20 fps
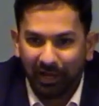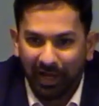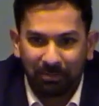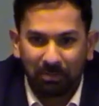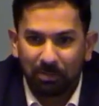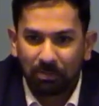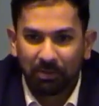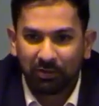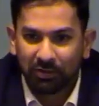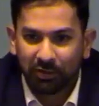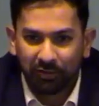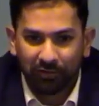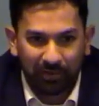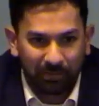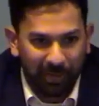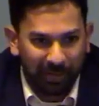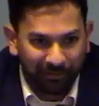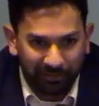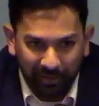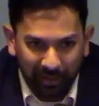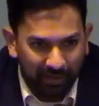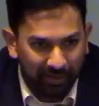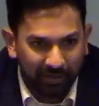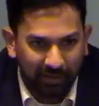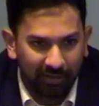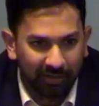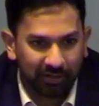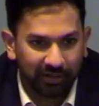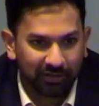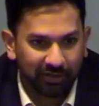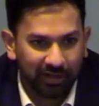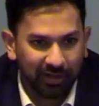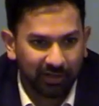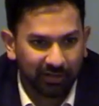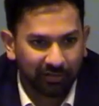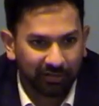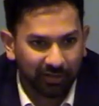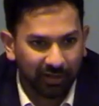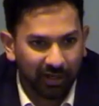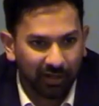I'd be preserving my faith and all this kind
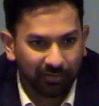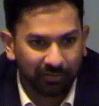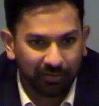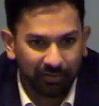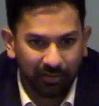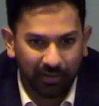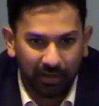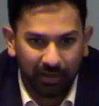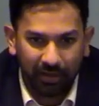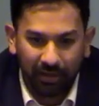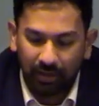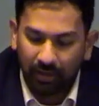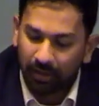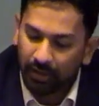of stuff, right?